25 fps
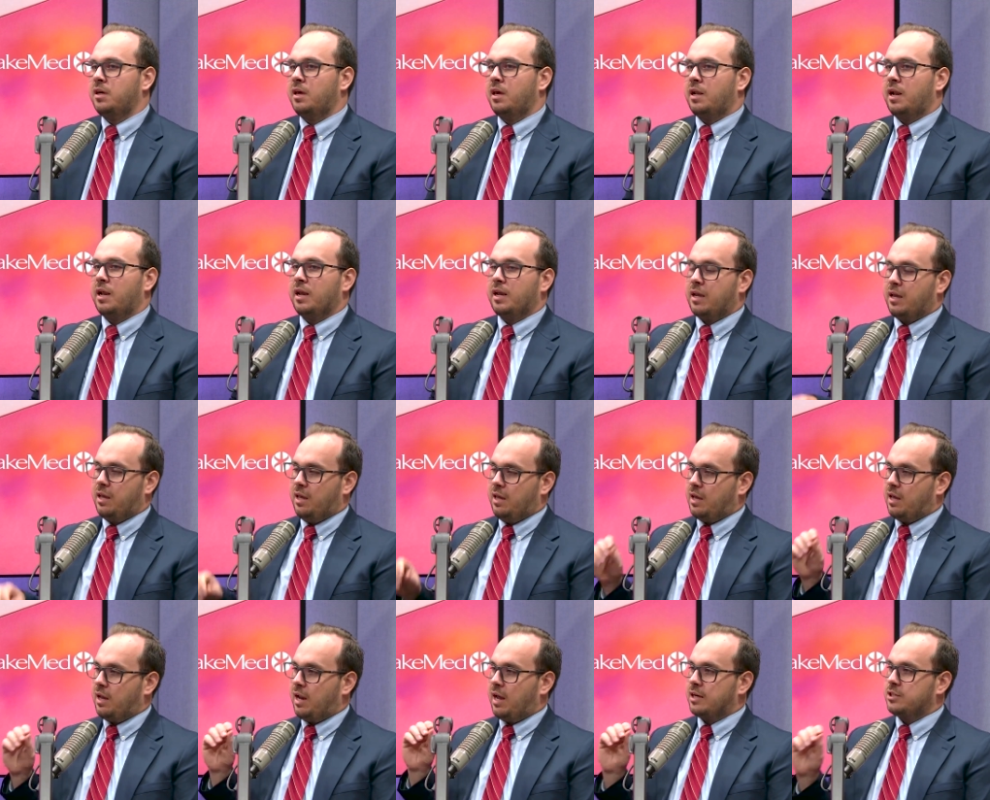It
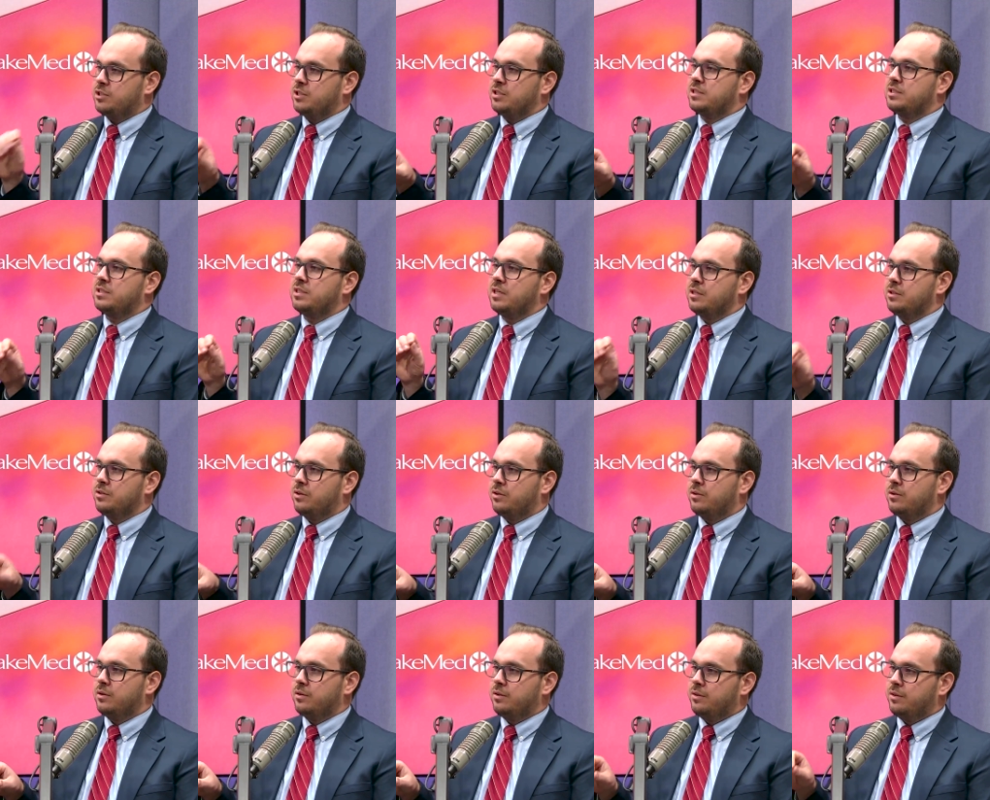can actually
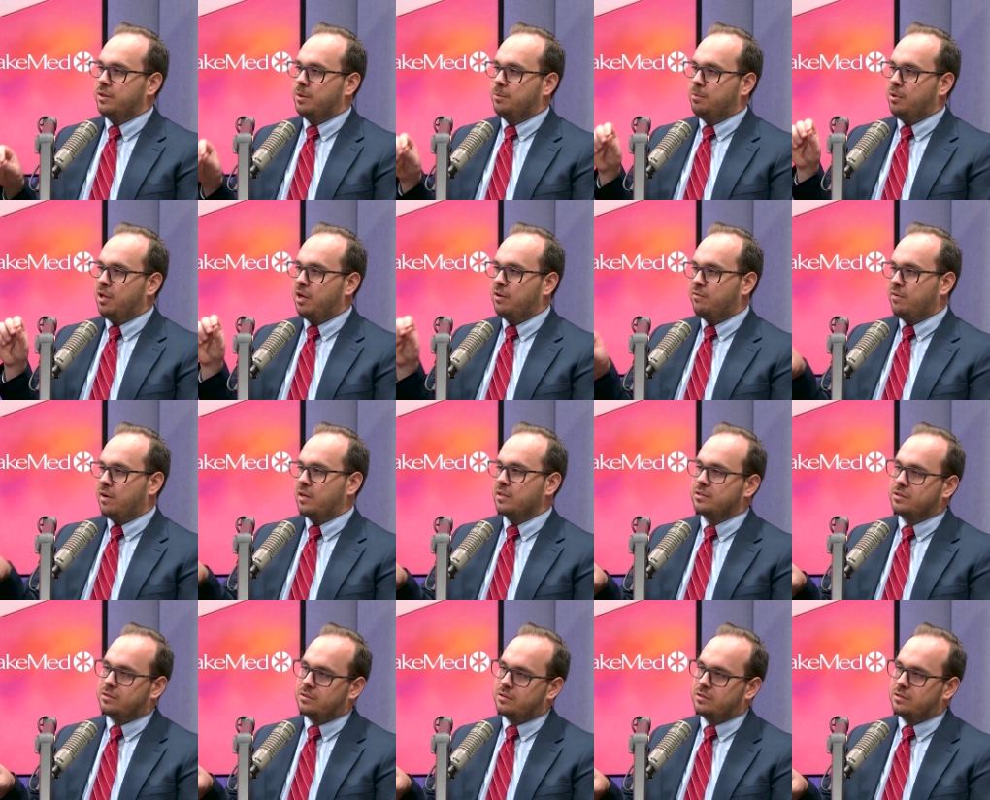signal the blood
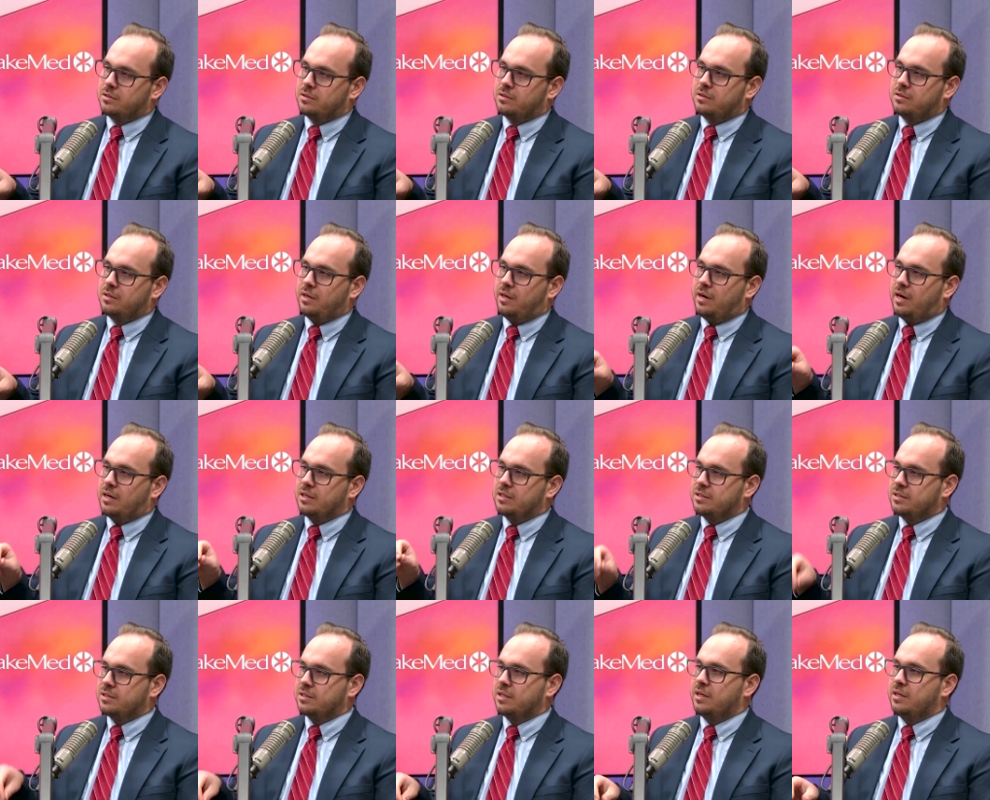vessels in our
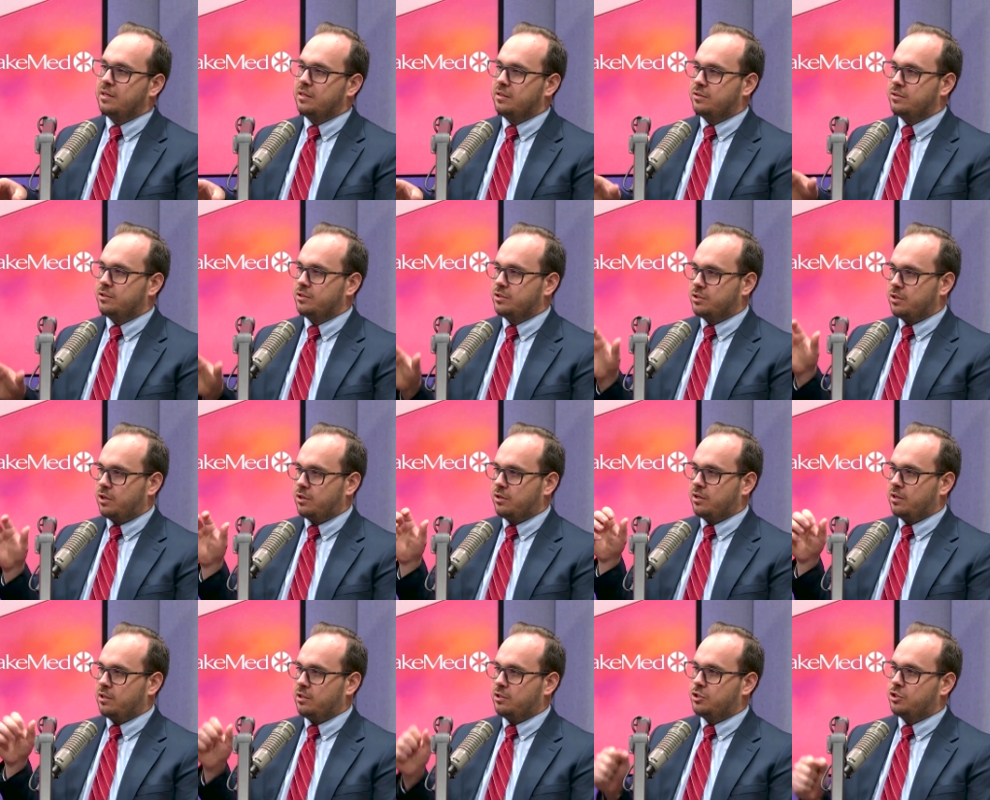skin to start to
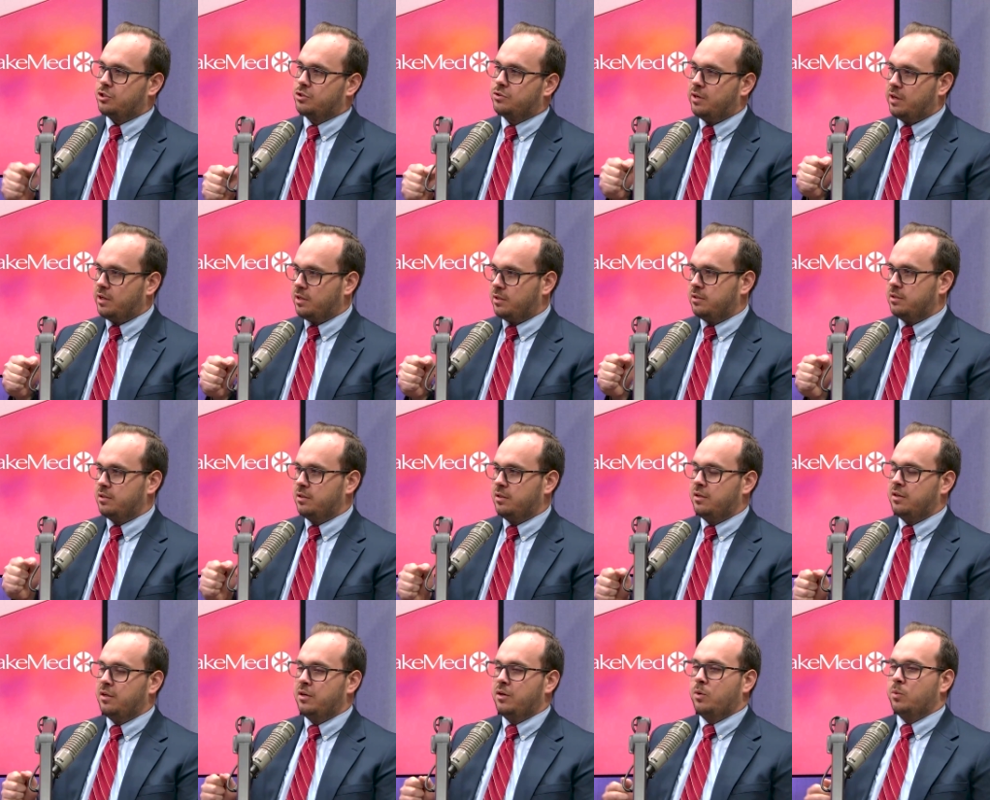constrict,
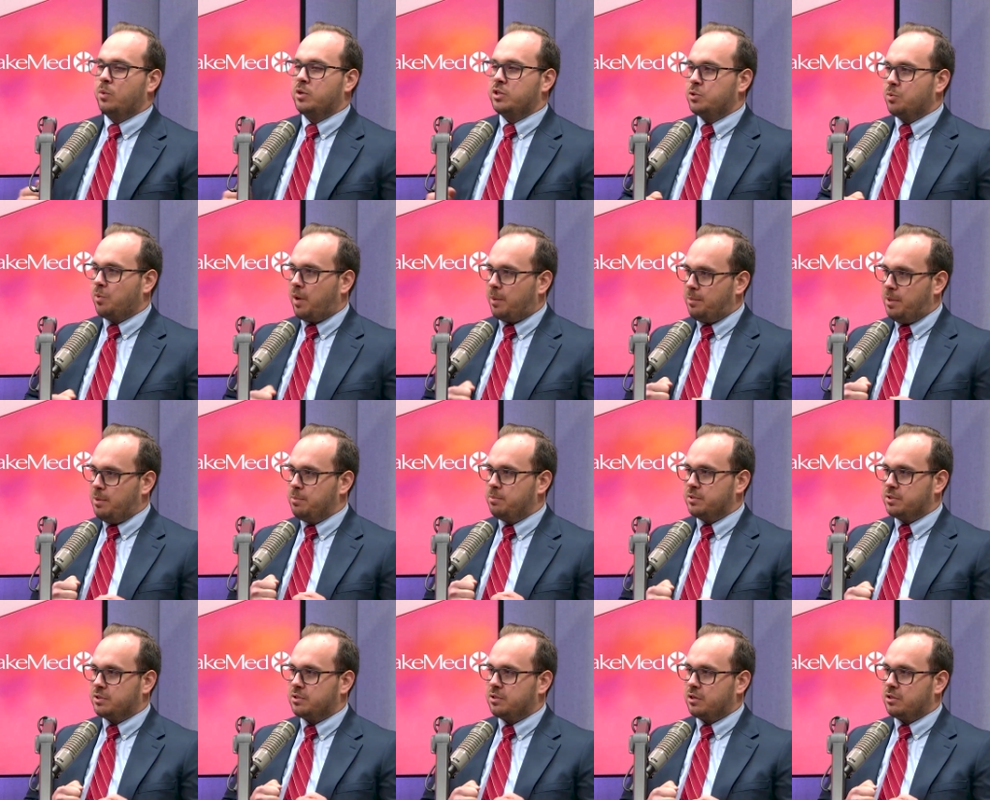which is why people
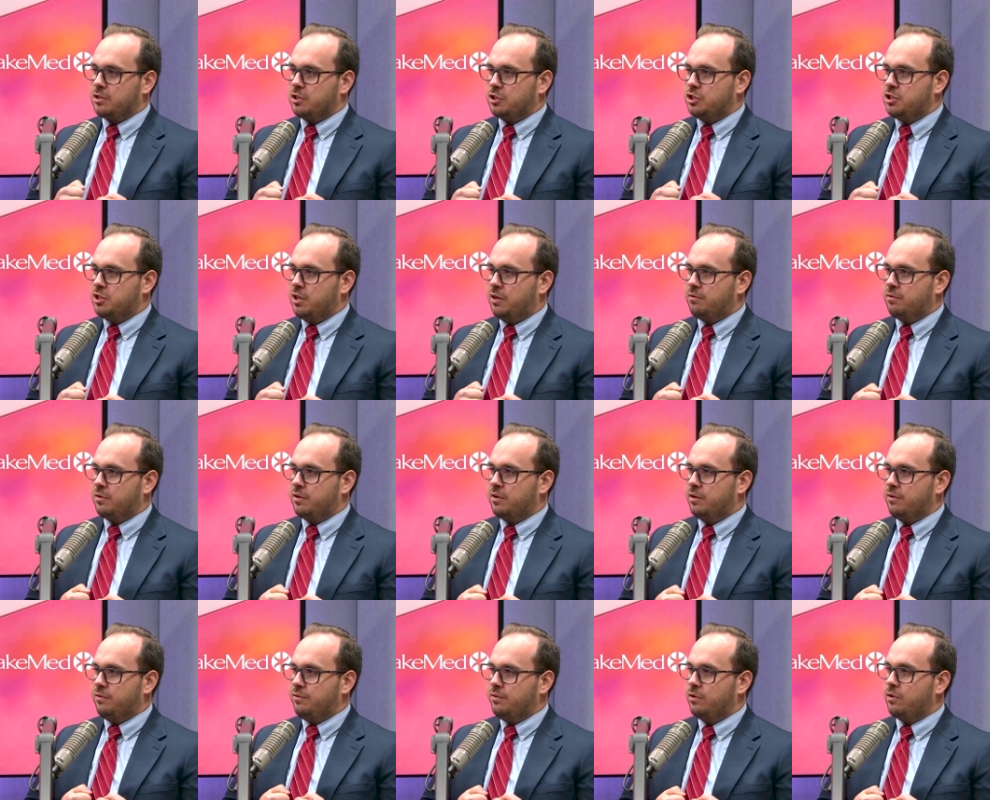start to shiver
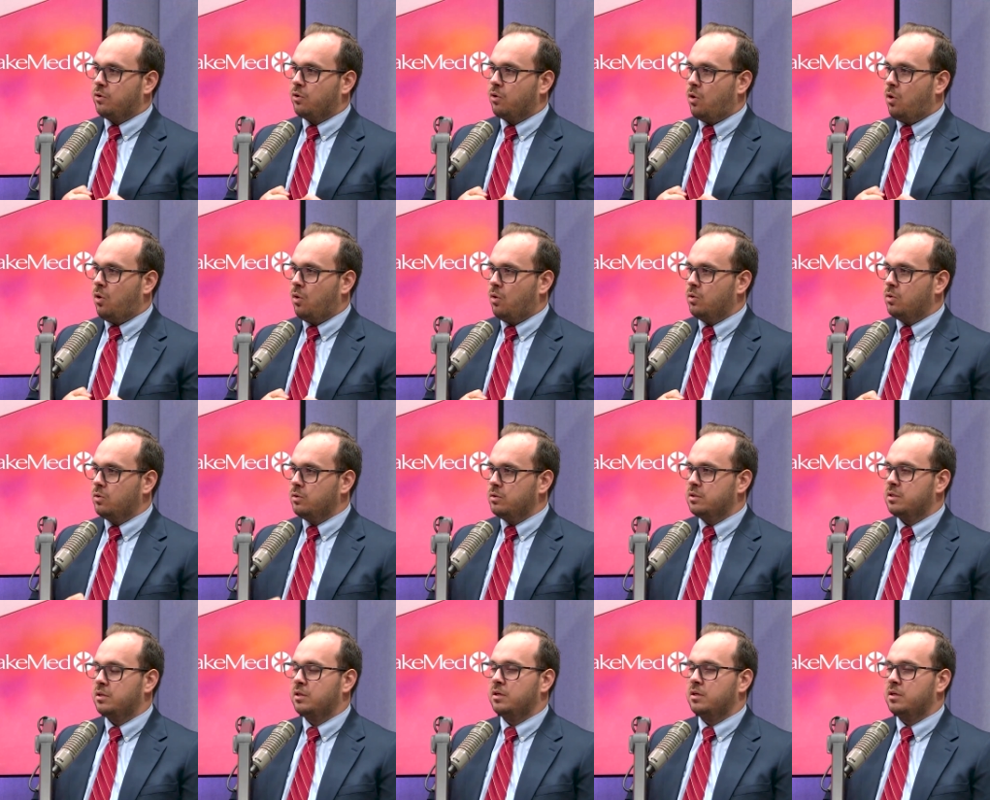and feel cold.